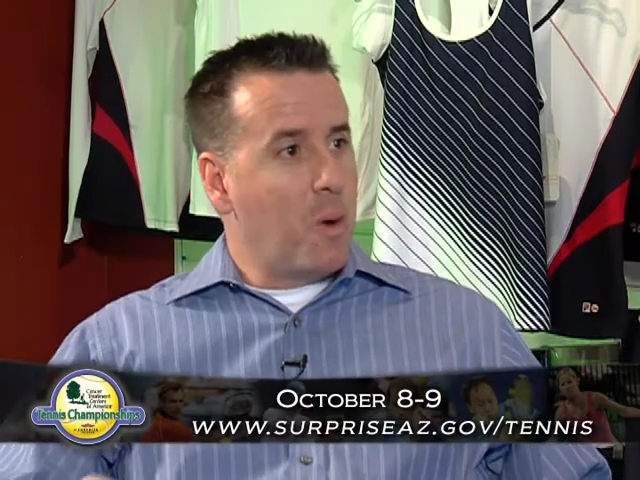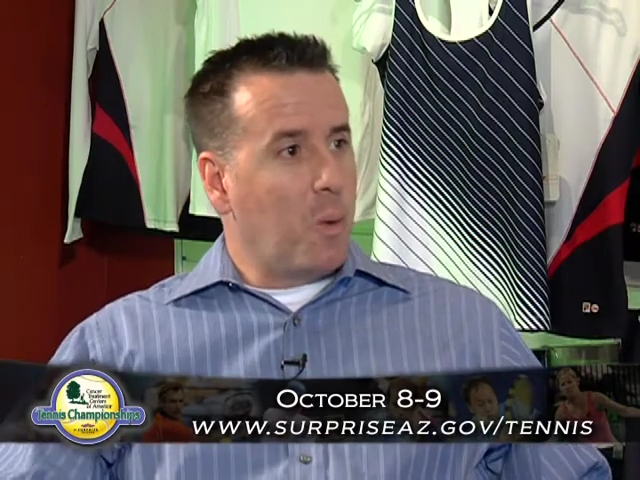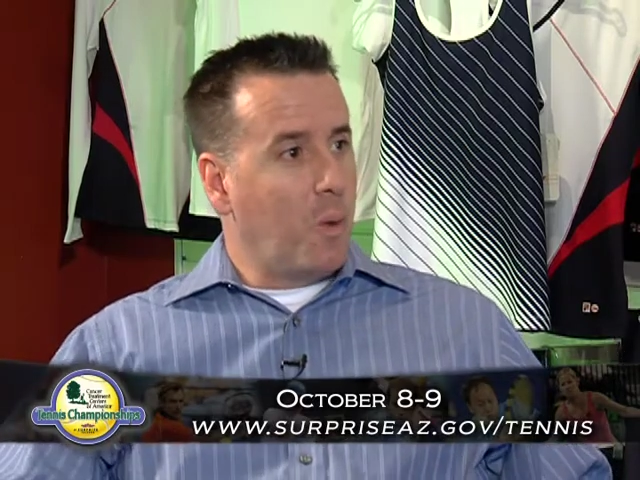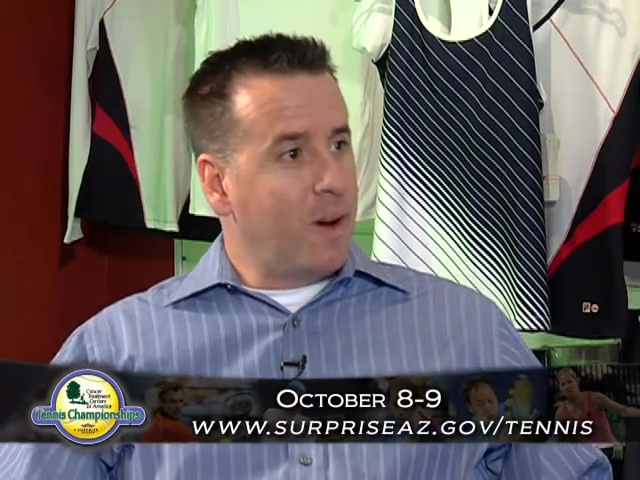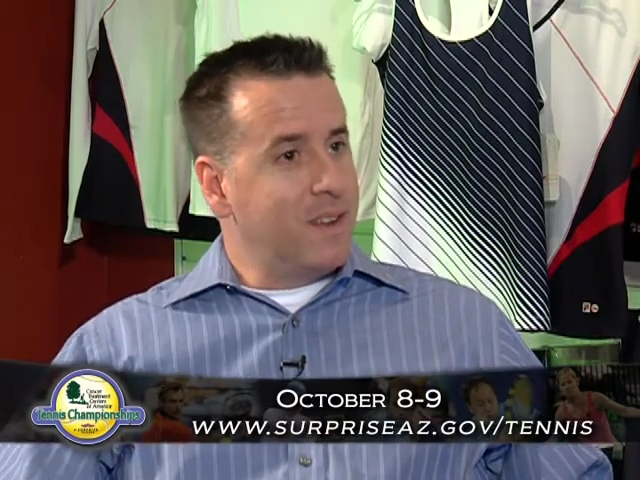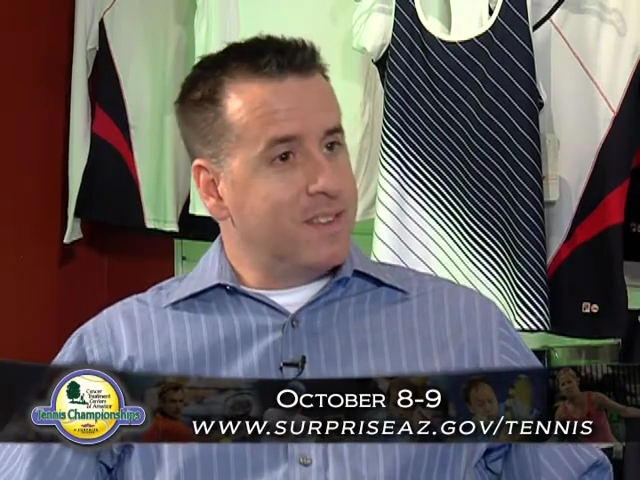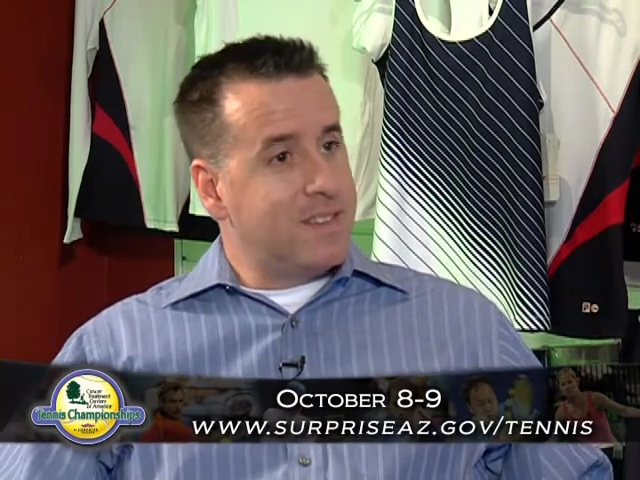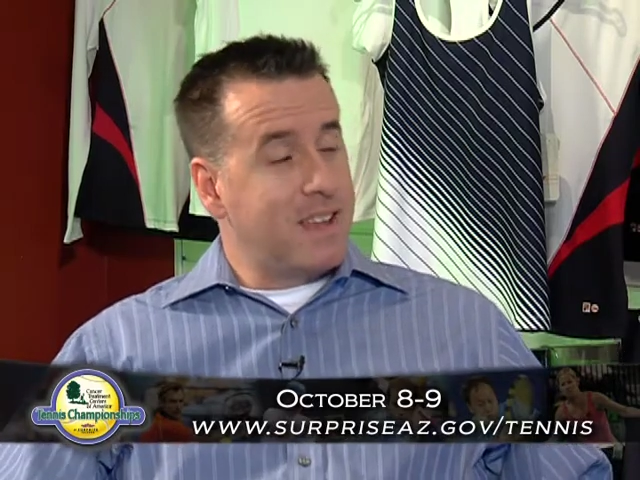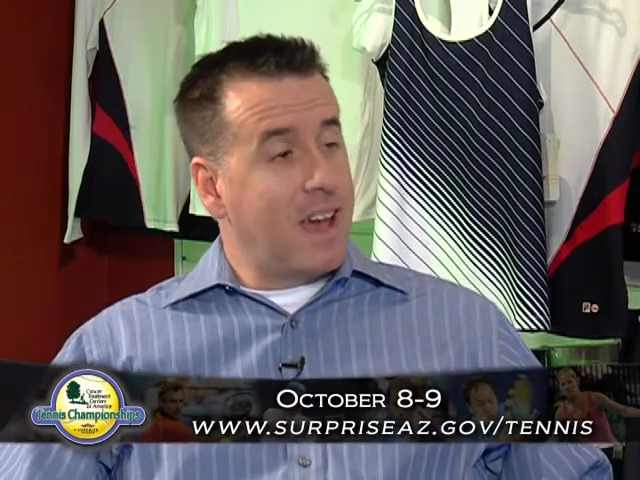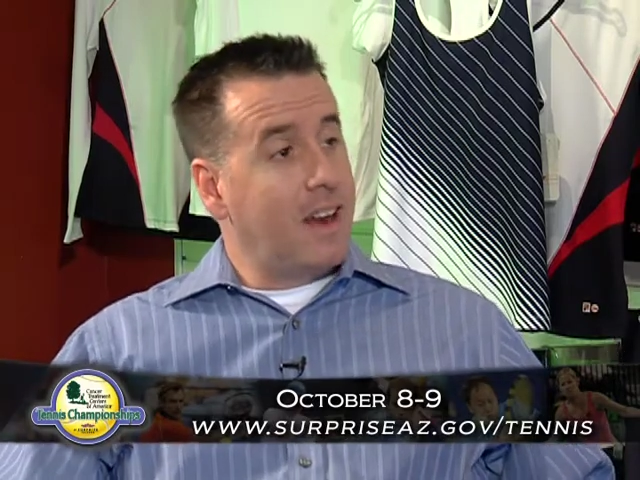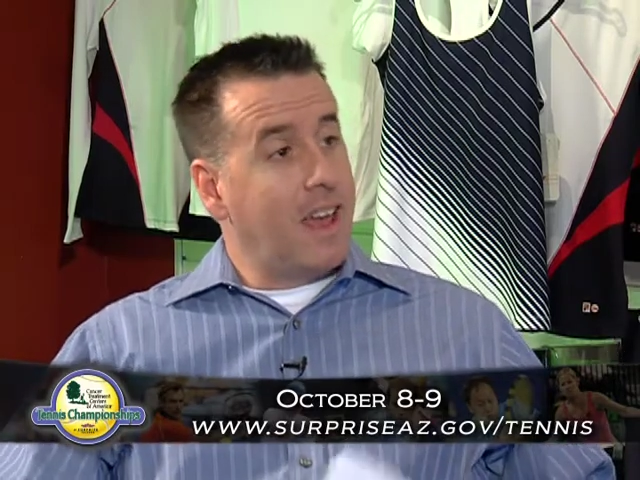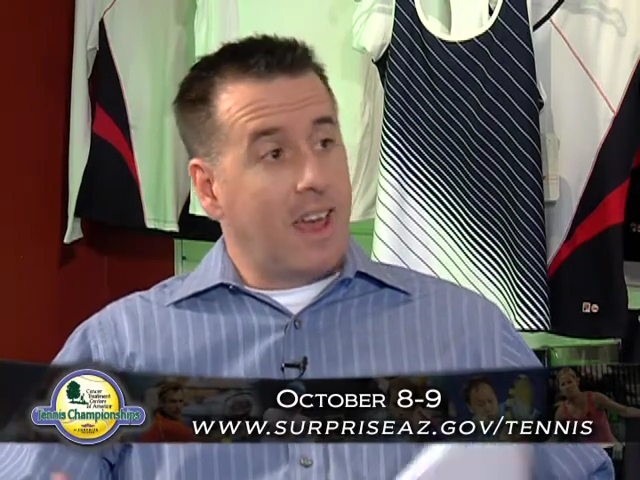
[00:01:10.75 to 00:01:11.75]
one
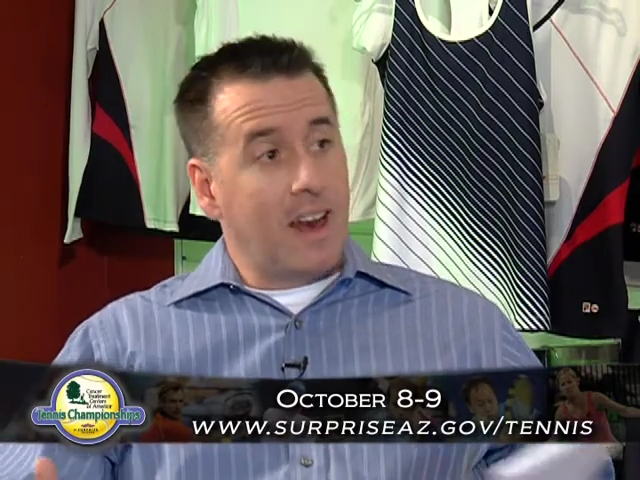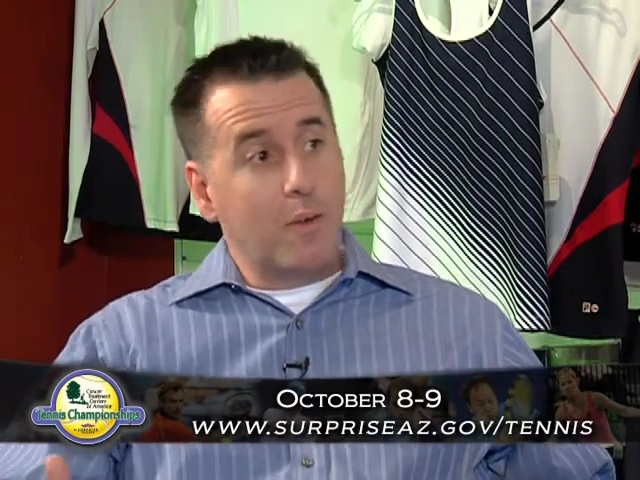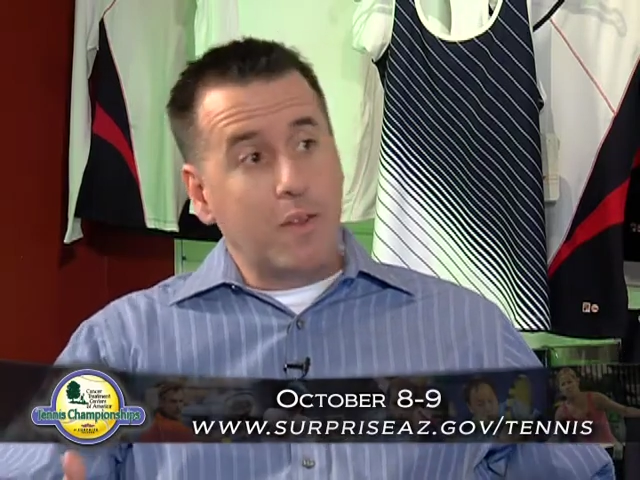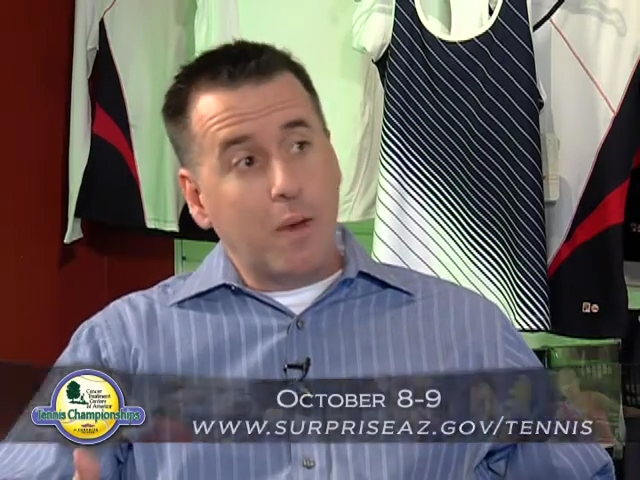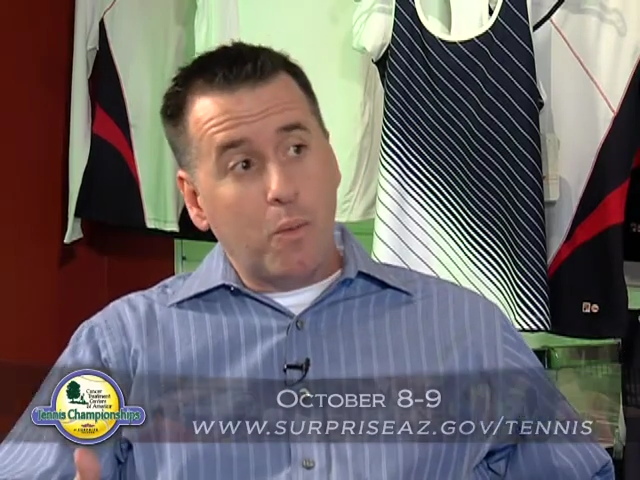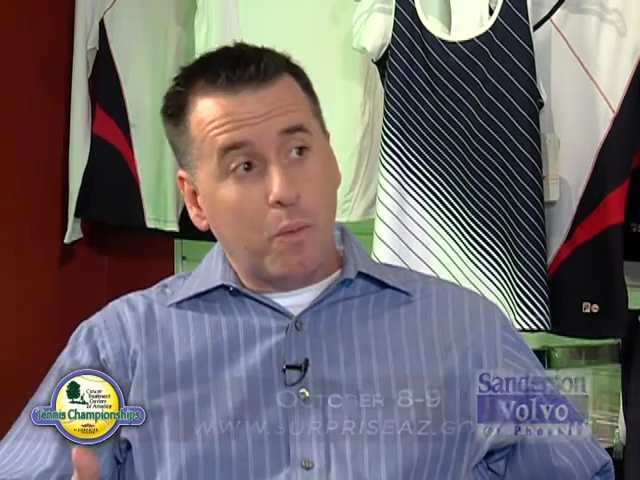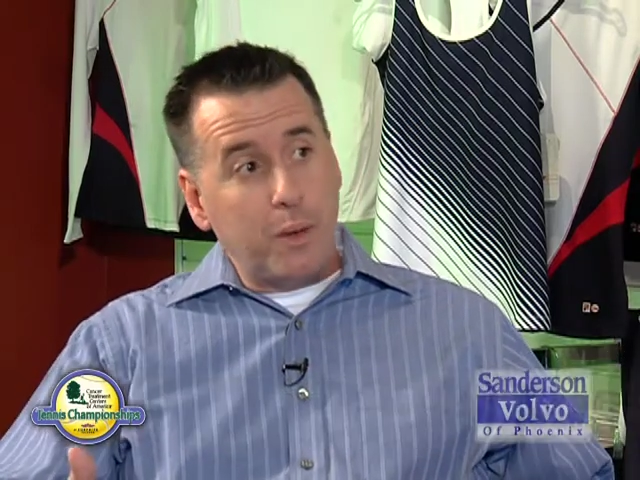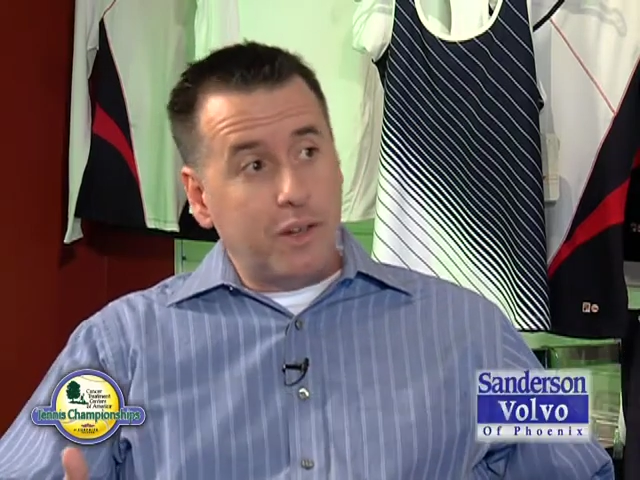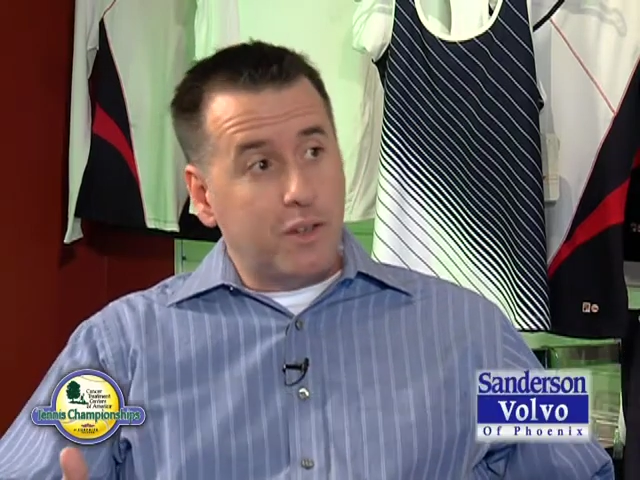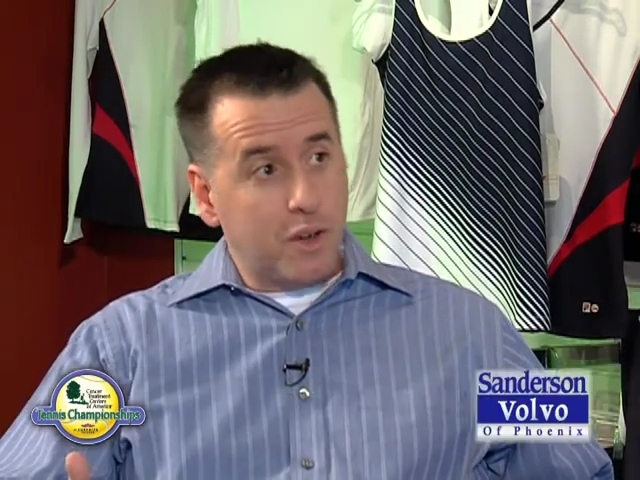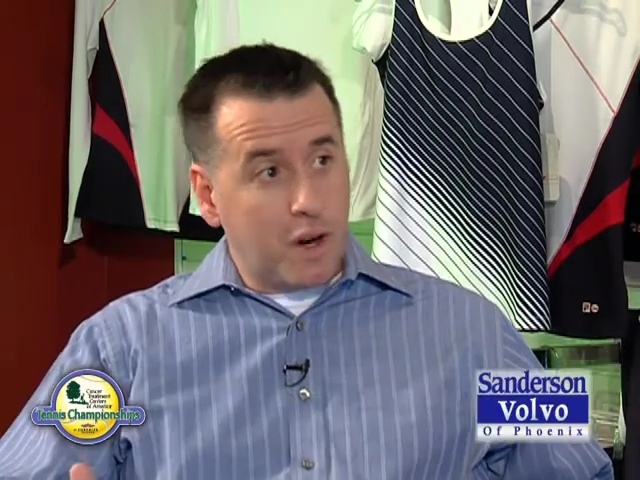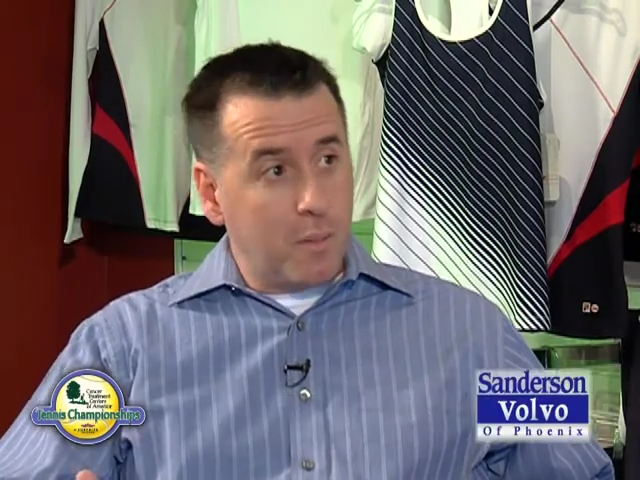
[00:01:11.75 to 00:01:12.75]
set, and everything will be
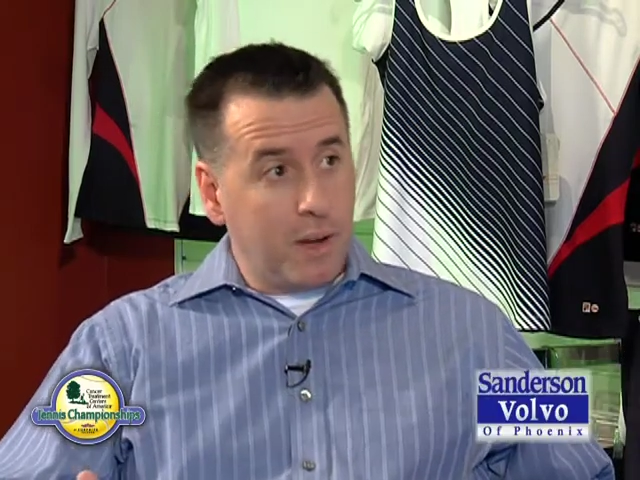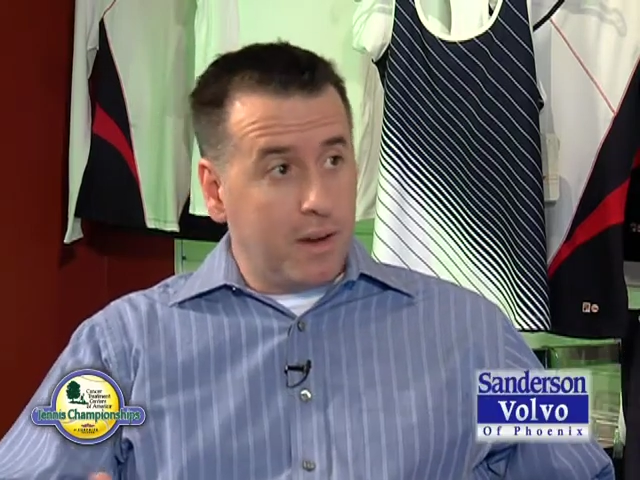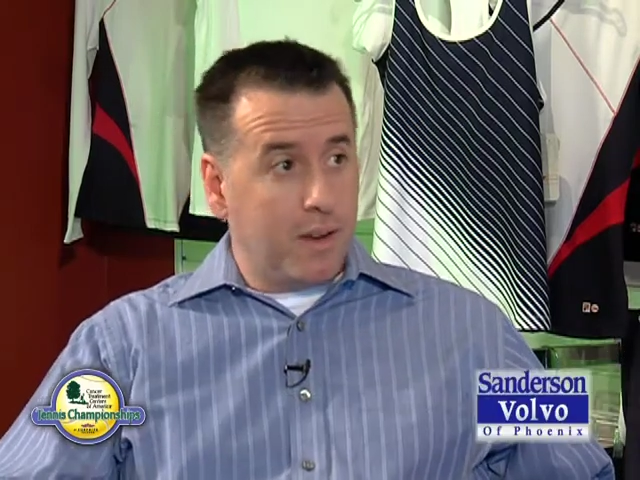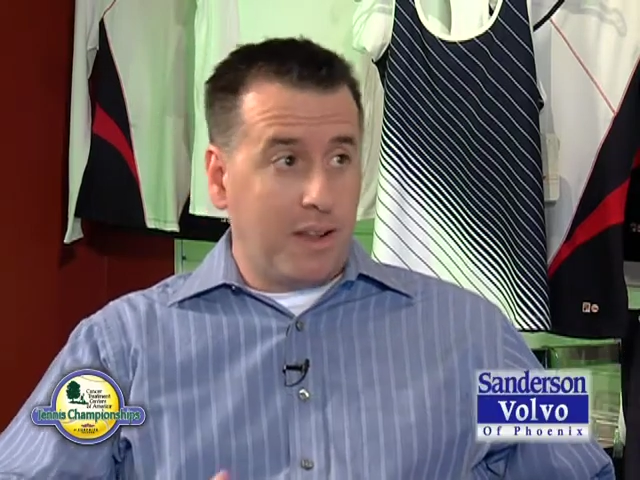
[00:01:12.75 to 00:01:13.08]
determined